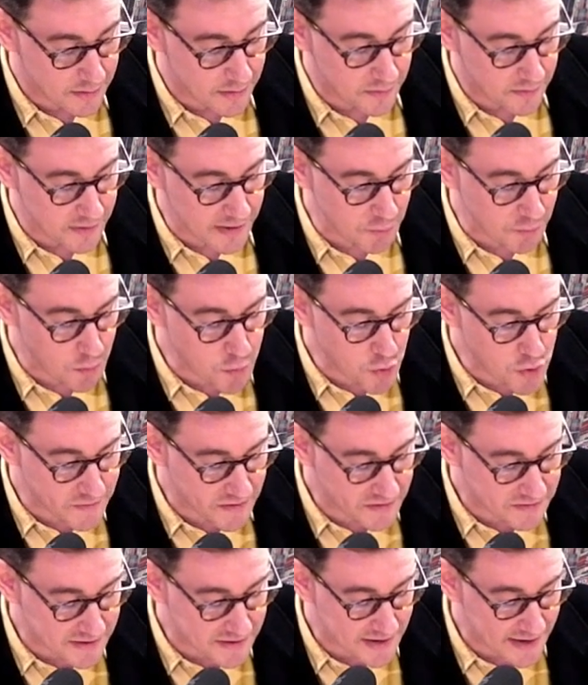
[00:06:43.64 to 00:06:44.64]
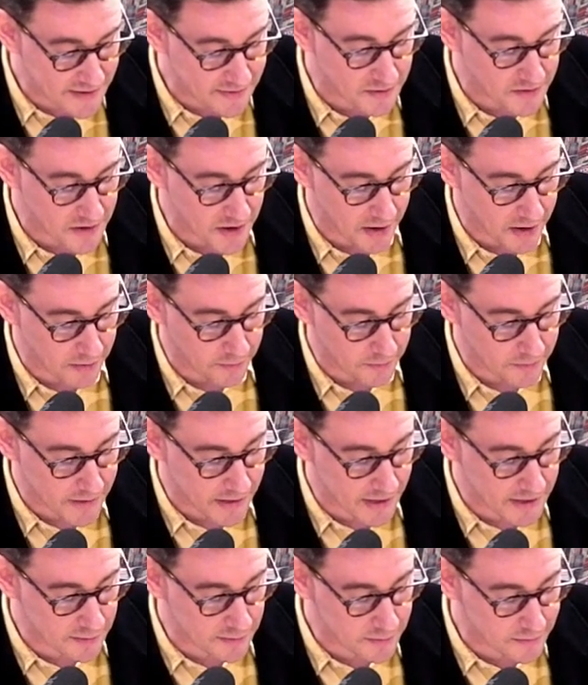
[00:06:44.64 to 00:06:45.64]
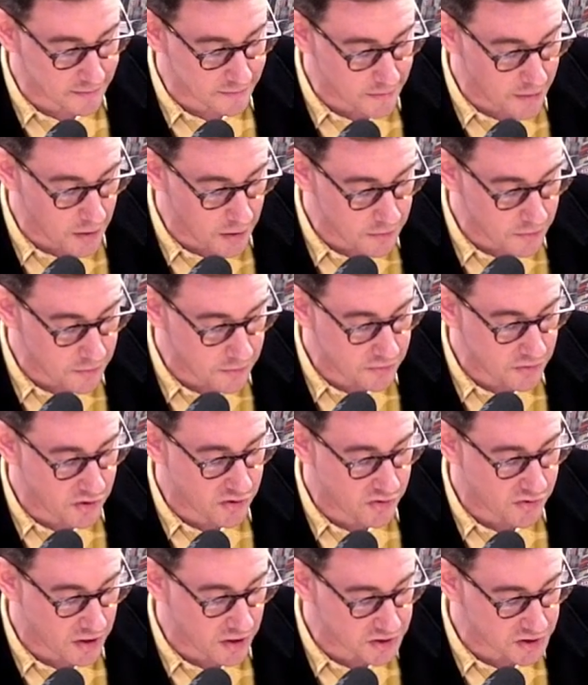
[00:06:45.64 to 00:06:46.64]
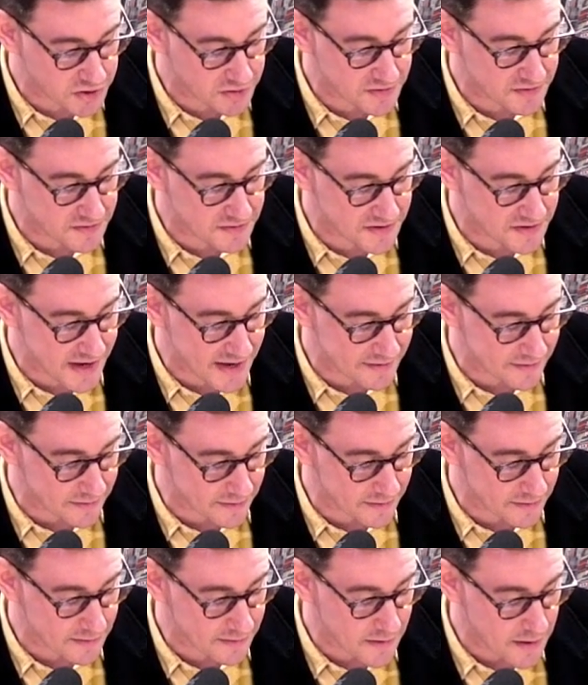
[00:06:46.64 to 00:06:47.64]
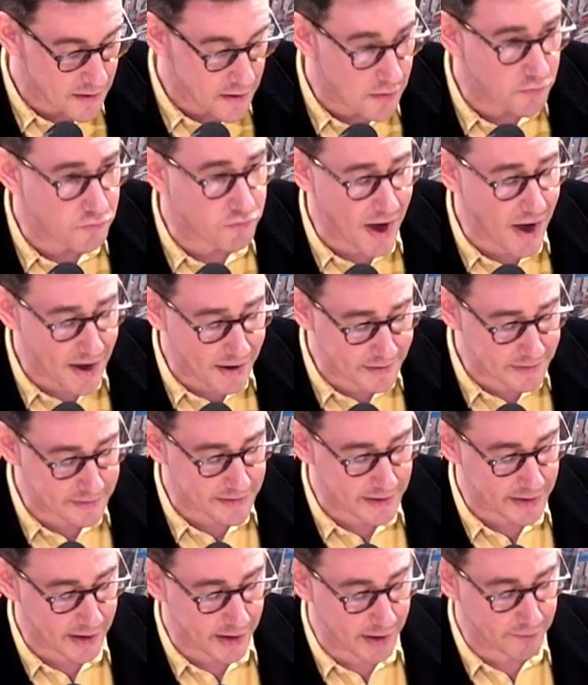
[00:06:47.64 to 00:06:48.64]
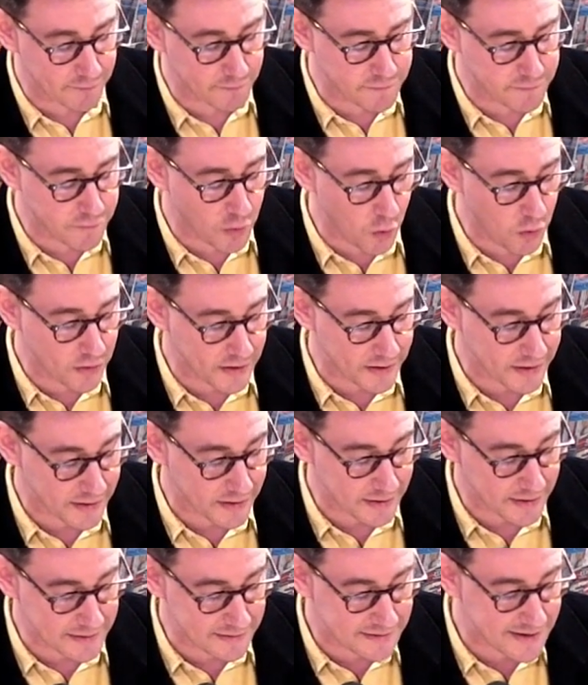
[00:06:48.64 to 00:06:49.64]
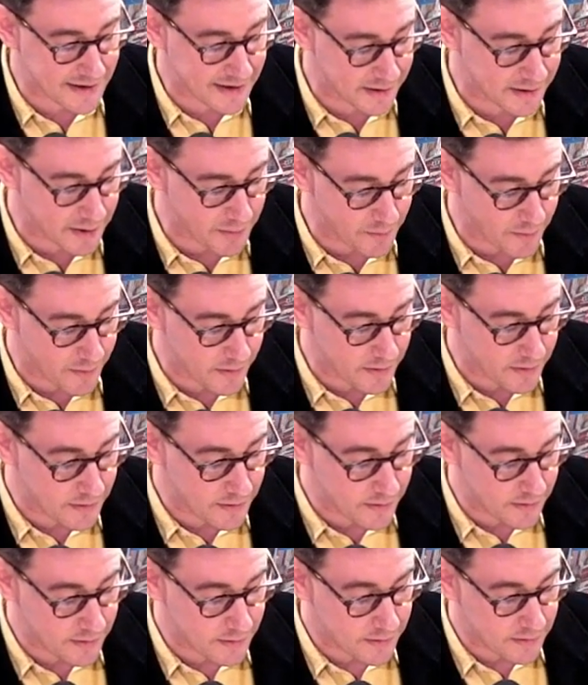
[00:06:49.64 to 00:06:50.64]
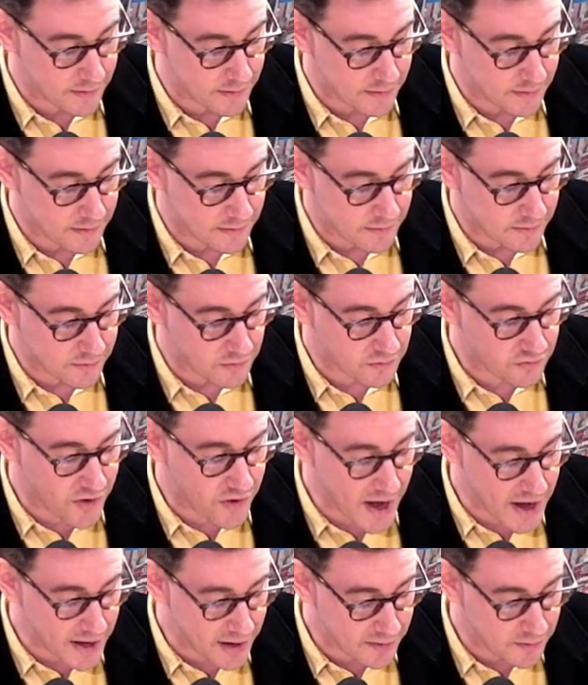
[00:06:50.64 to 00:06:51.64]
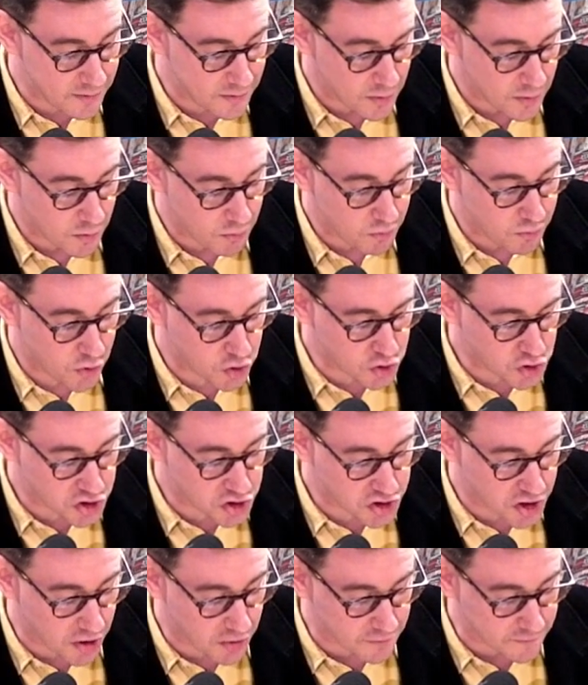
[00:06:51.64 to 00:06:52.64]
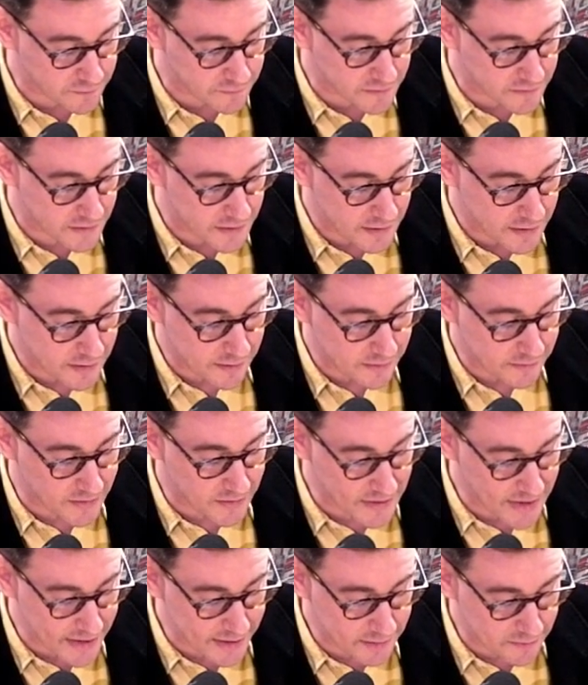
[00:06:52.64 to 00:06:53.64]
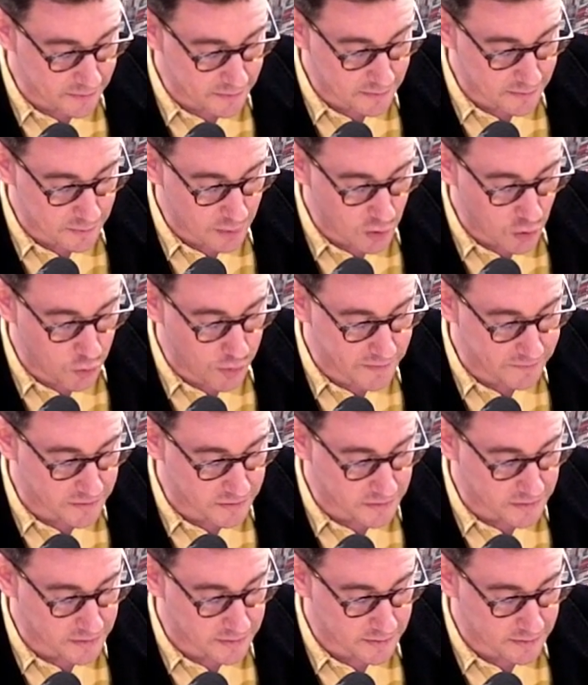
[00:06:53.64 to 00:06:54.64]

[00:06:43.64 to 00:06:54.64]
They were moving together now, in a slow, crushed dance, rising and falling in time. The train pushed off. The lights quivered.